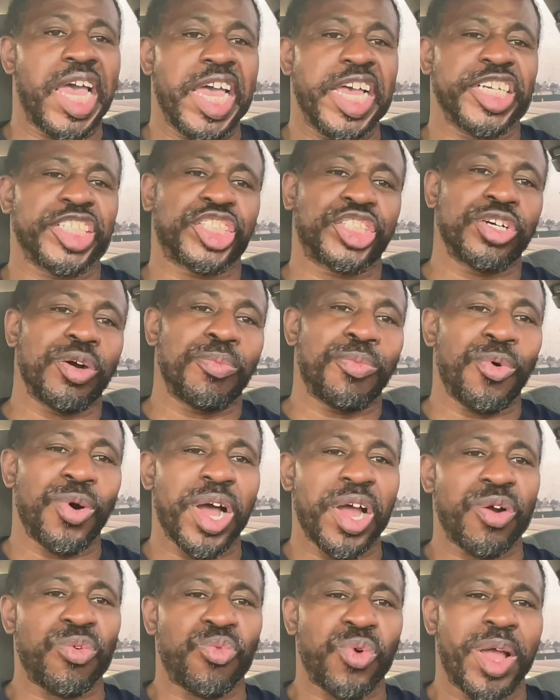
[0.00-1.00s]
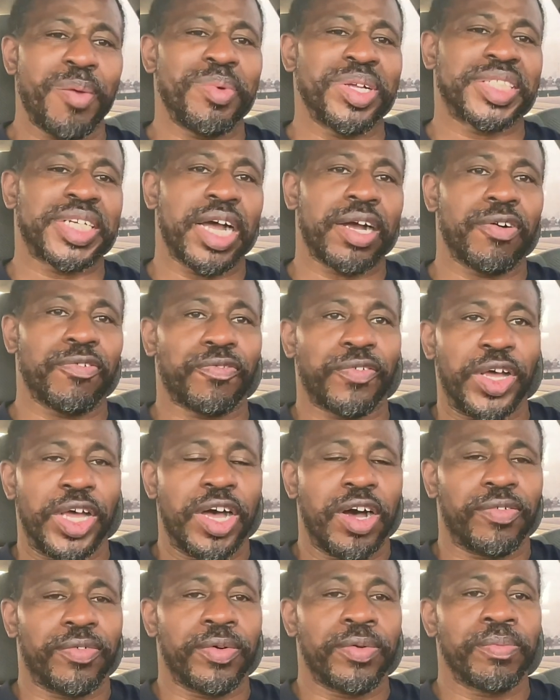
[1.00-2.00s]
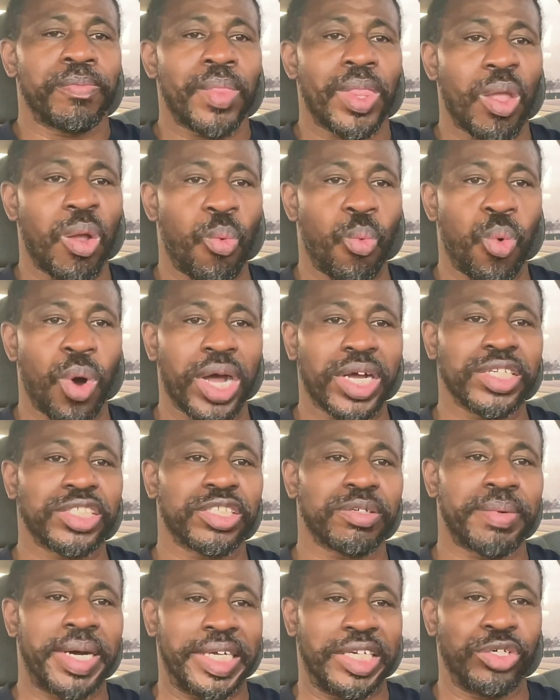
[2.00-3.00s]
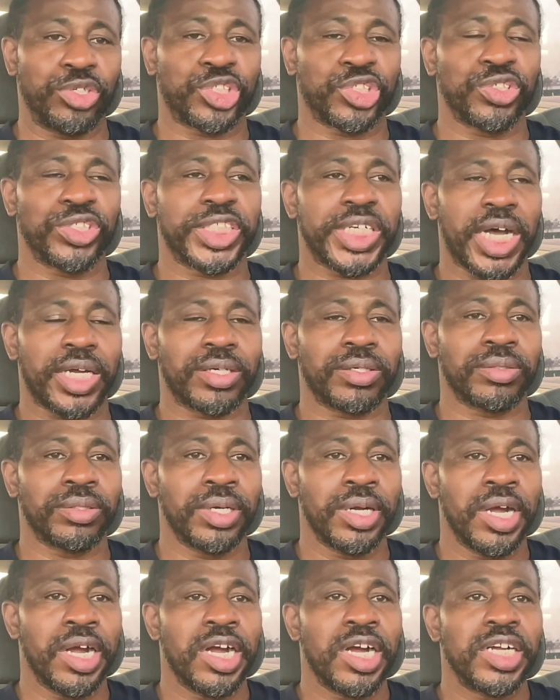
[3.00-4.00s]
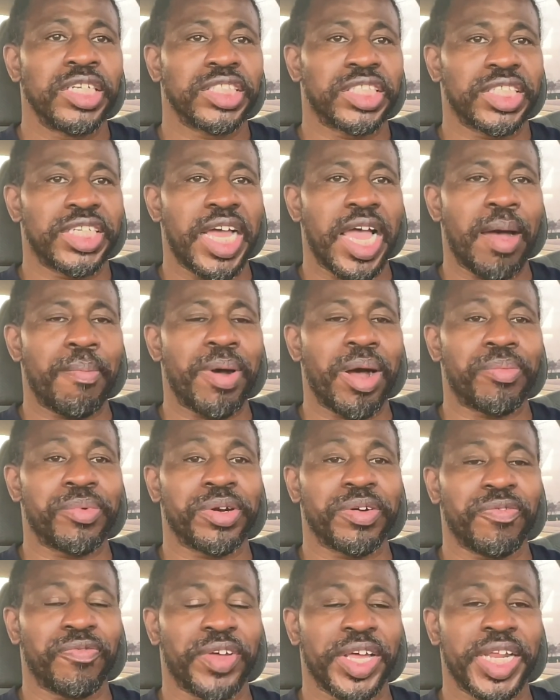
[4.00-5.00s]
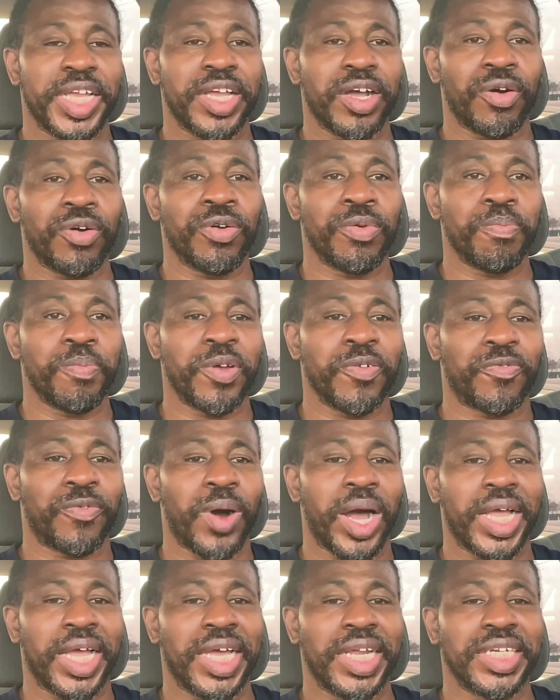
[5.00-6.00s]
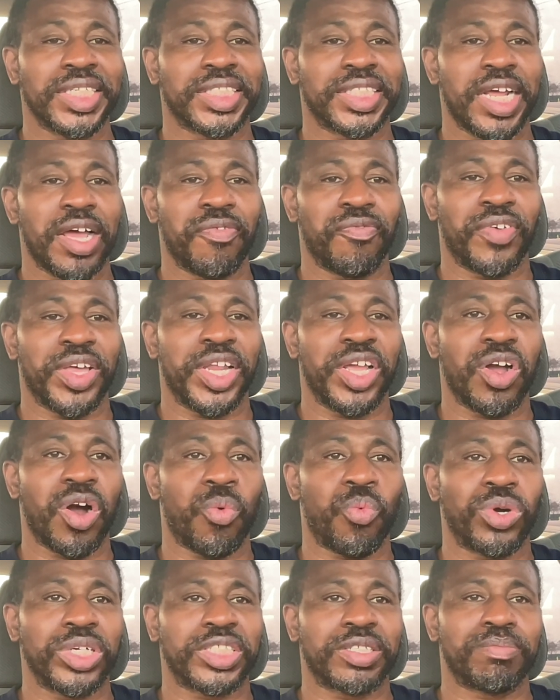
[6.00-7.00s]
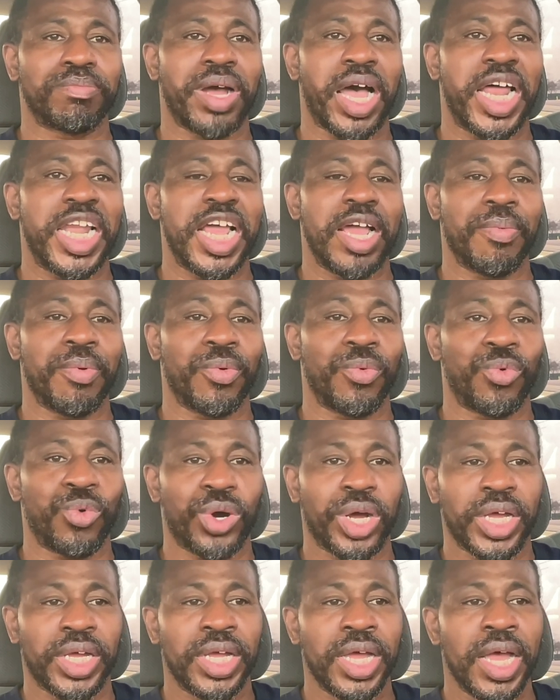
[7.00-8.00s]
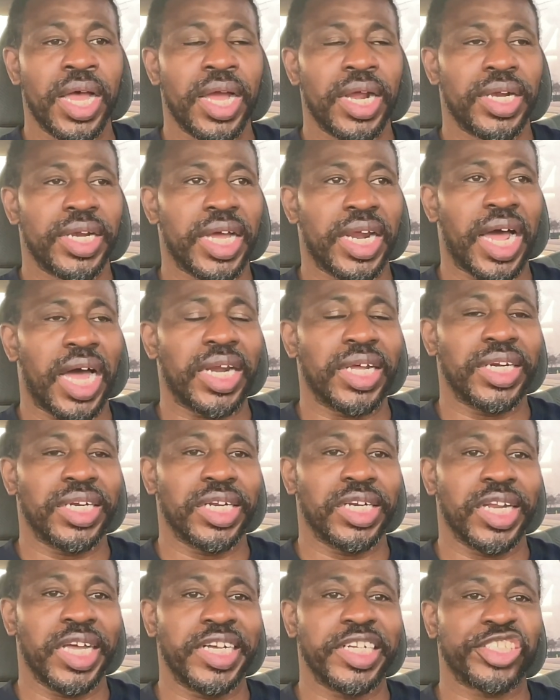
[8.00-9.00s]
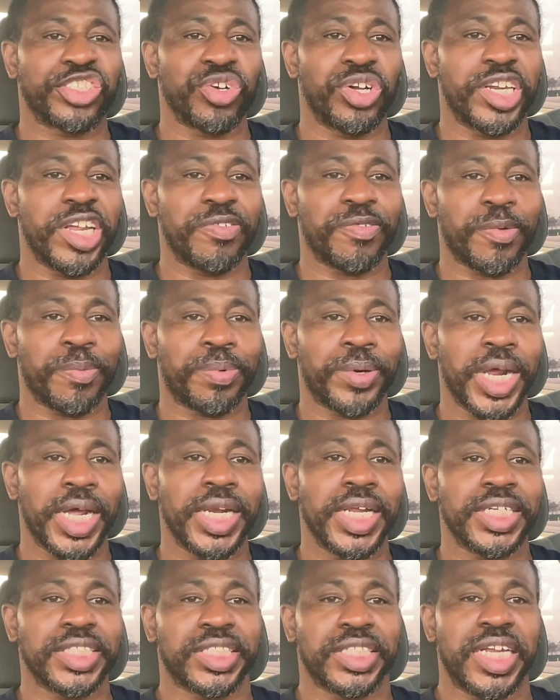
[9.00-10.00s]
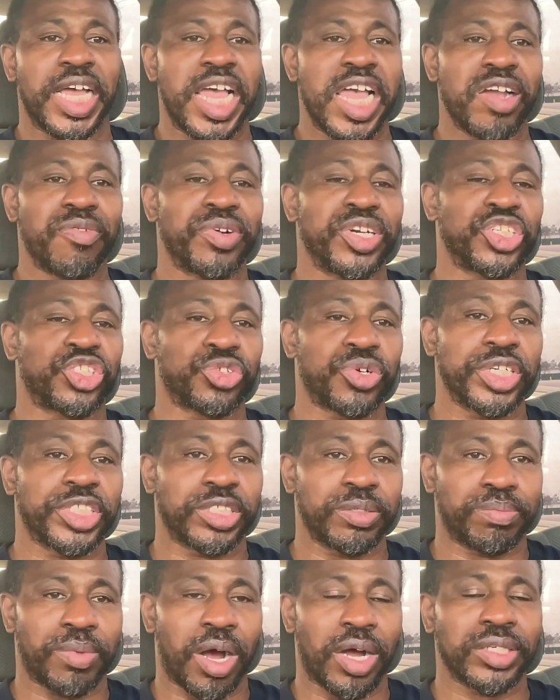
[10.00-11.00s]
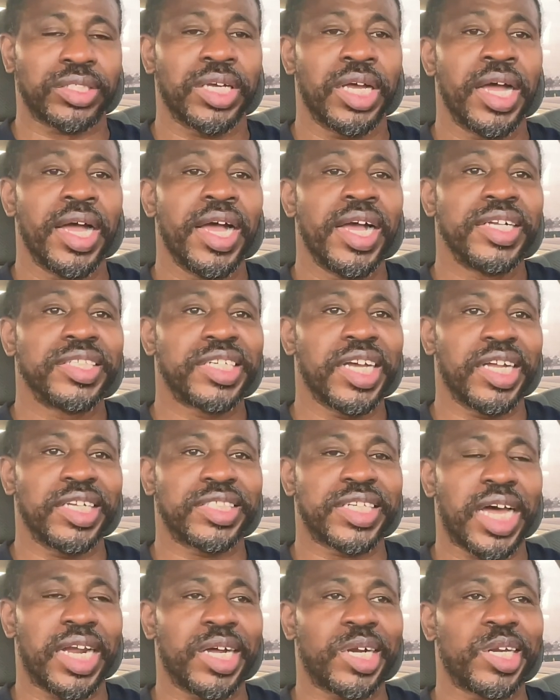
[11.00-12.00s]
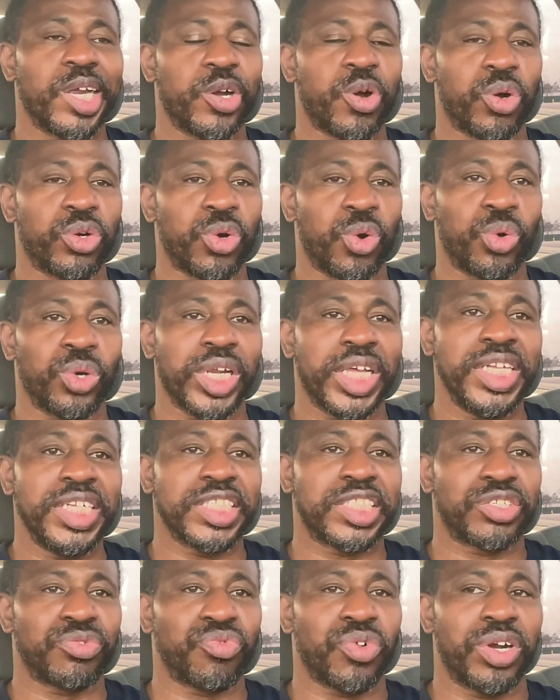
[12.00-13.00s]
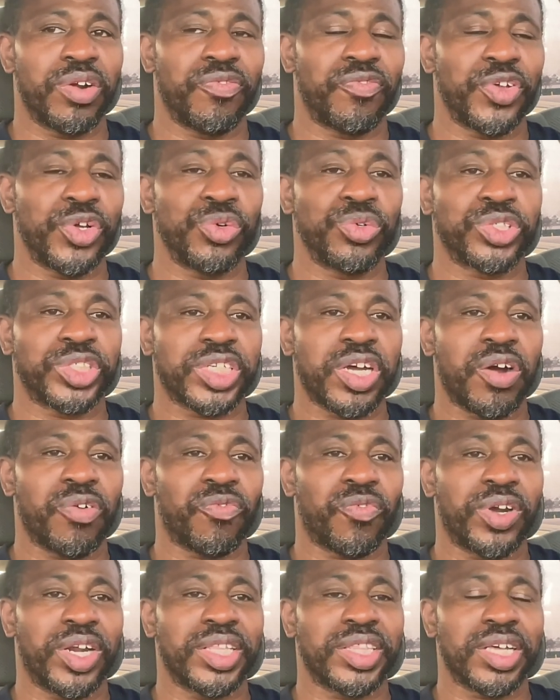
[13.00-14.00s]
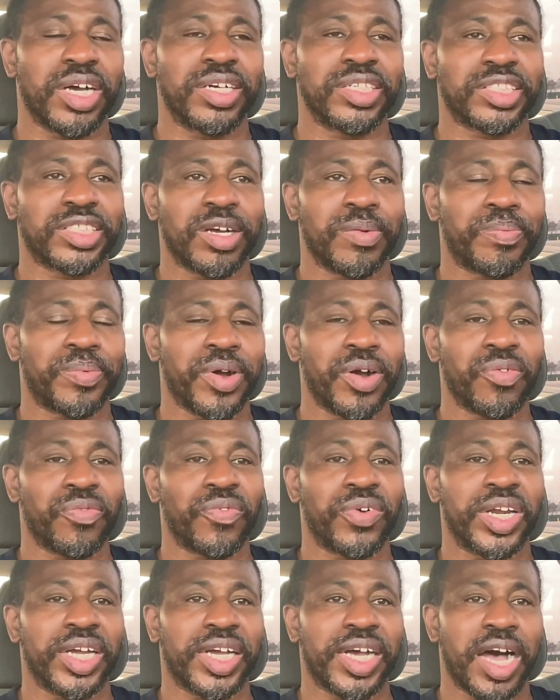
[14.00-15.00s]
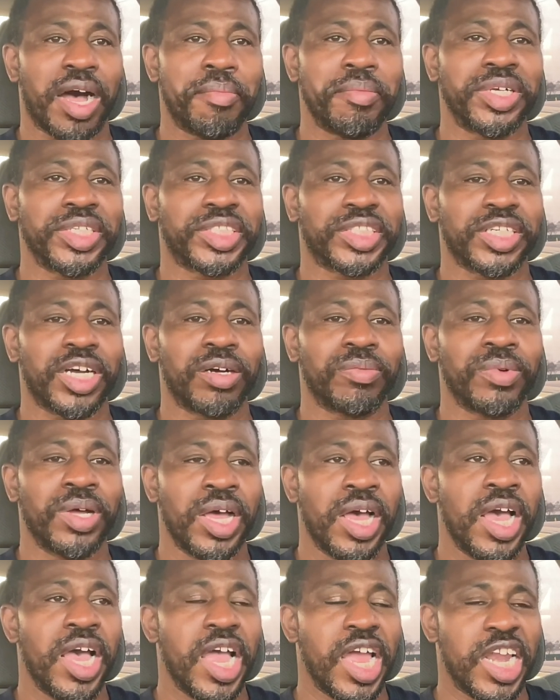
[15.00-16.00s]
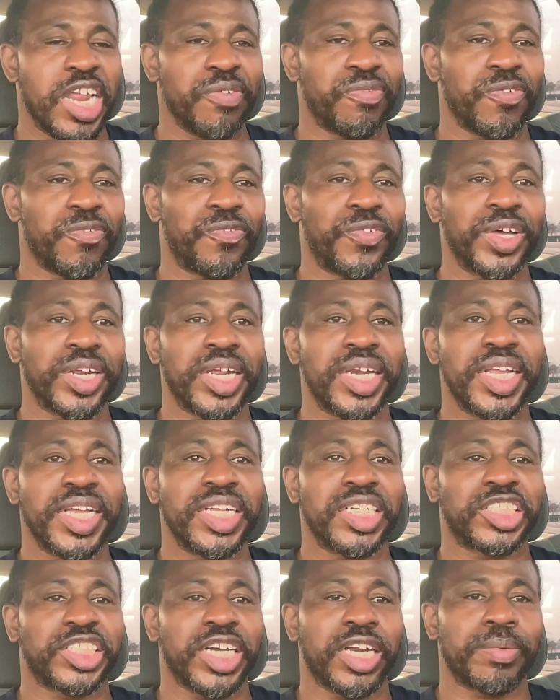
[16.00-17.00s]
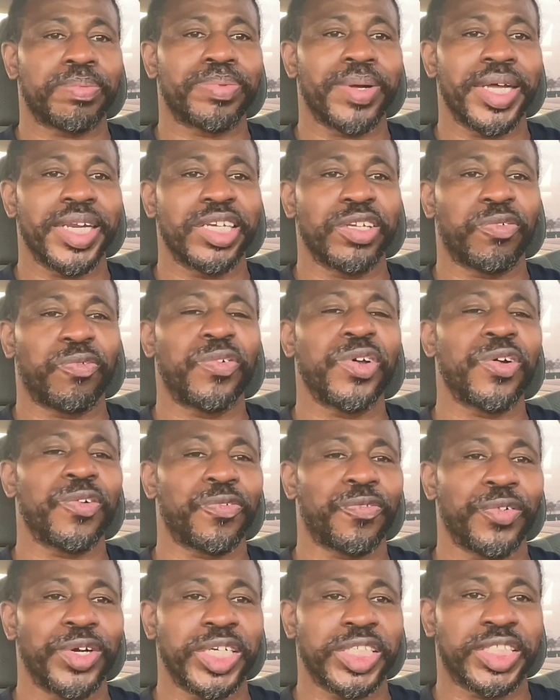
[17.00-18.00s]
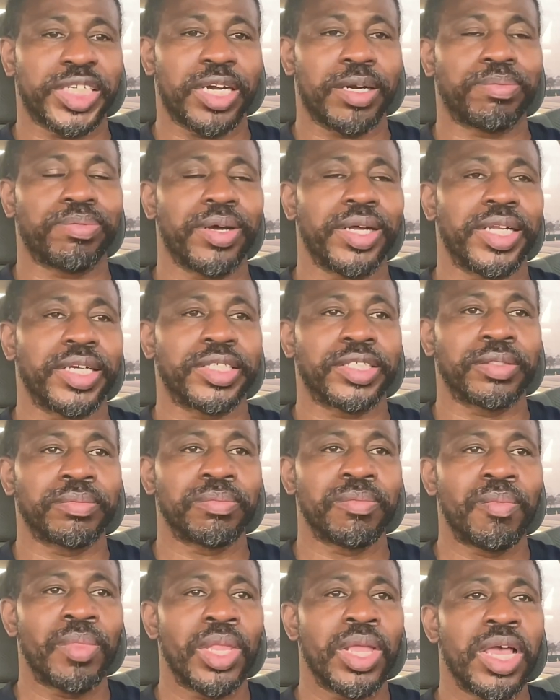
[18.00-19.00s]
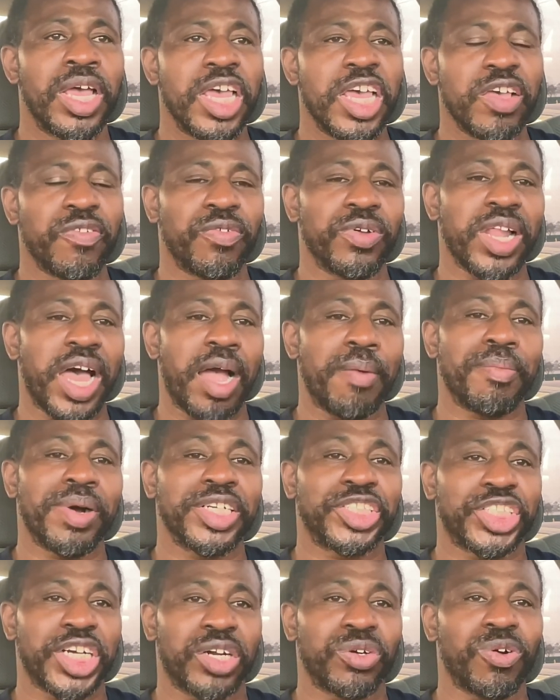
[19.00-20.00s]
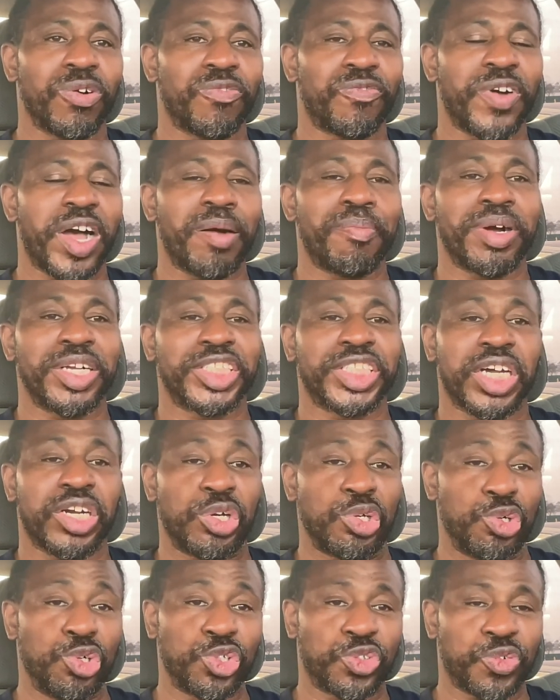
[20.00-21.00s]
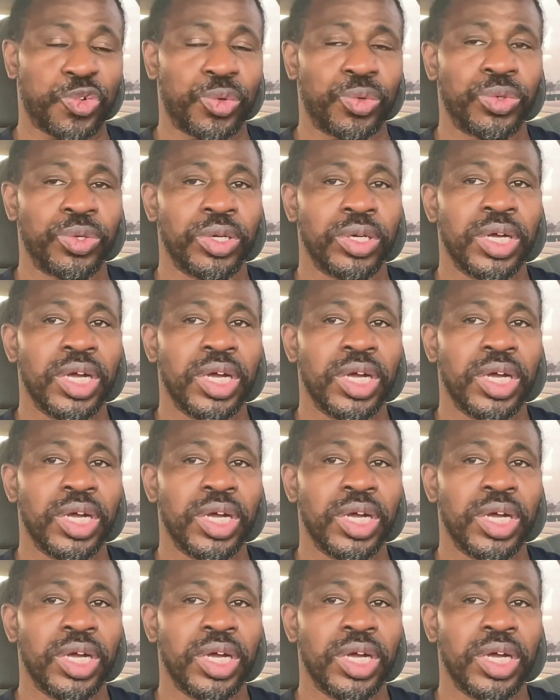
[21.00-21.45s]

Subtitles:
It's your boy, Raymond Taco Forever. Welcome to my YouTube channel. Today, I'm about another video. Before I get into that video, I want to remind everyone that I need a link to a different playlist in every description box. Take time to click on those links, run the views up, run the thumbs up, run the comments up. And if you feel the need to share the playlist, feel free to share the playlist. If you like my channel or find my channel useful,